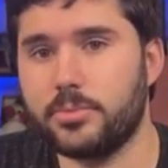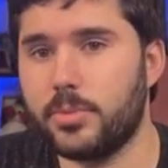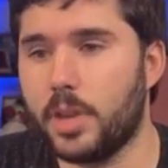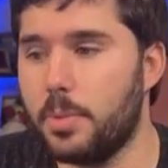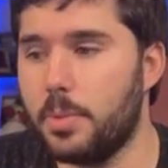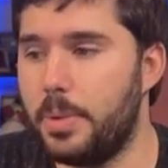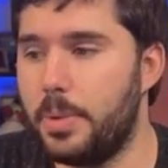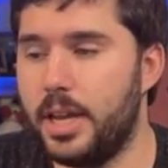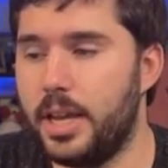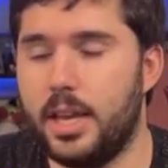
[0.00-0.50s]

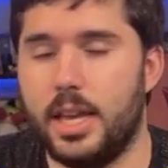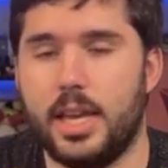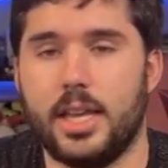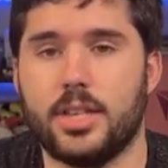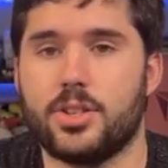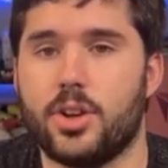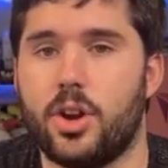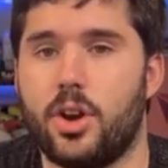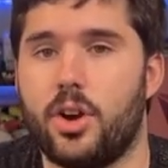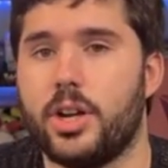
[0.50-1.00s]
But
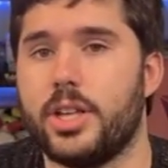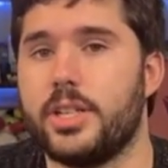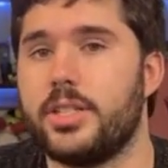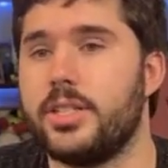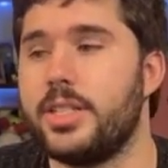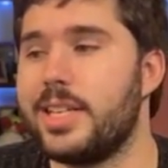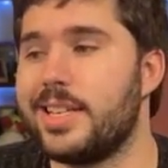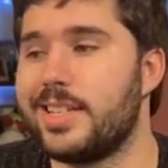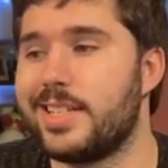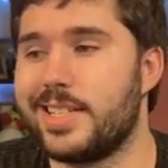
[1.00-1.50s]
it's
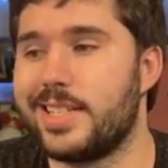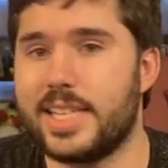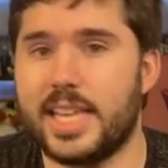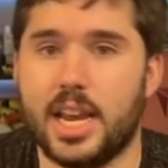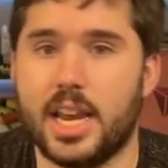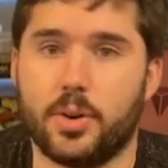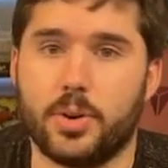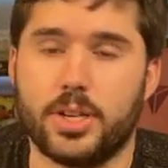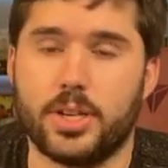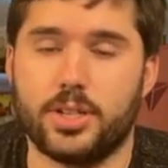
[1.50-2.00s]
honestly a
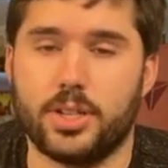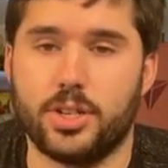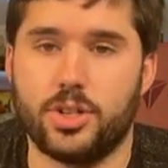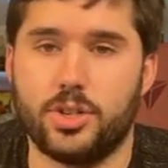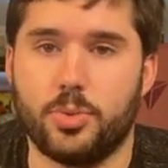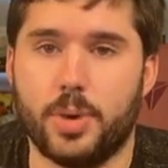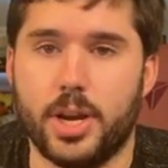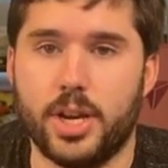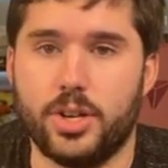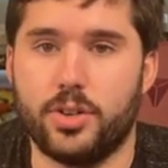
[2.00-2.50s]
scary
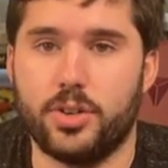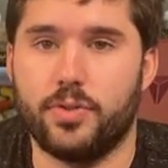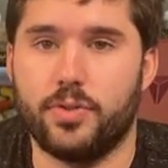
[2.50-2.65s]
situation